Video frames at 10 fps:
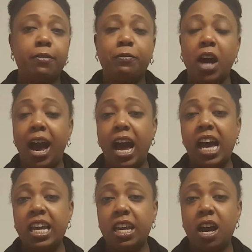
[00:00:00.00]

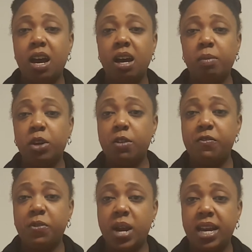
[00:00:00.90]
I
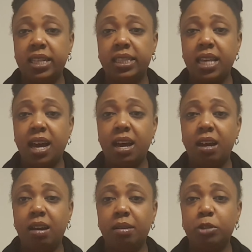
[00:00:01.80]
confront
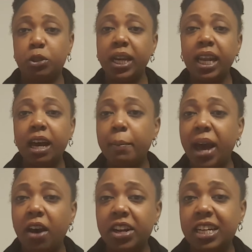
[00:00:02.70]
Drita
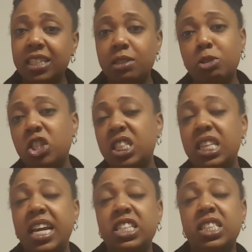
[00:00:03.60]
about it. This is what she's
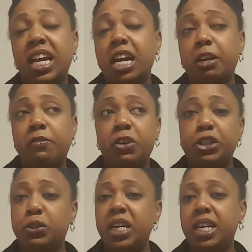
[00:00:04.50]
saying. She's like, I
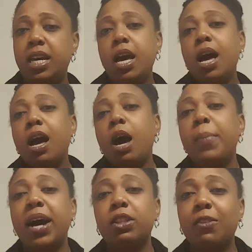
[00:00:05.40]
confront Drita
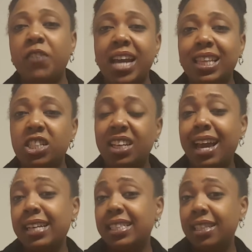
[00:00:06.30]
about the fact that she
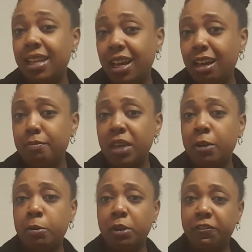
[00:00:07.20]
had snubbed me
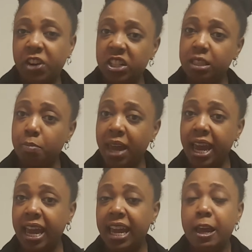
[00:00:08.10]
when we first
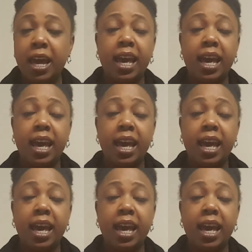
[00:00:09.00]
met.